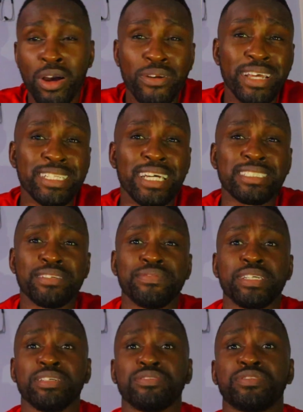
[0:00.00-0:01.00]
Alright, that's the
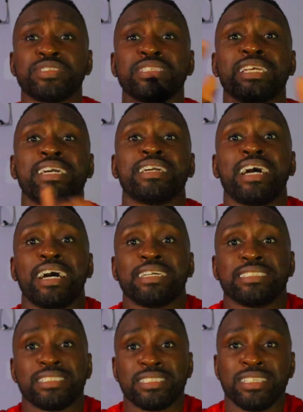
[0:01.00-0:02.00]
video for today,
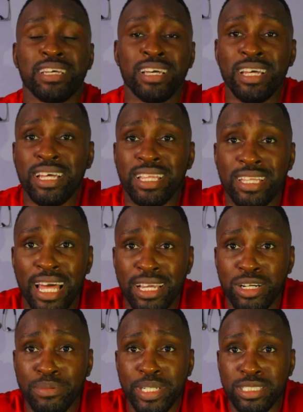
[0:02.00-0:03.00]
guys.
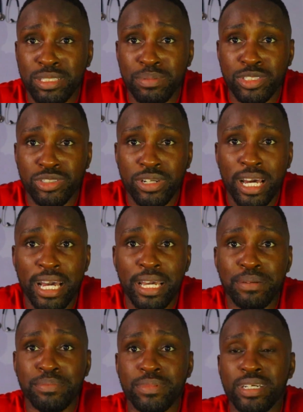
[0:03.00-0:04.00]
Like, comment,
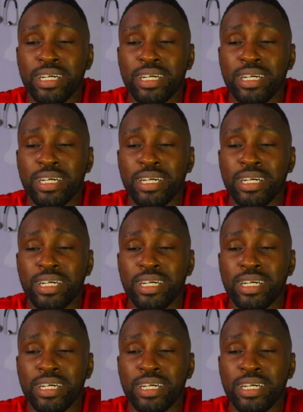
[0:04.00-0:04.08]
subscribe.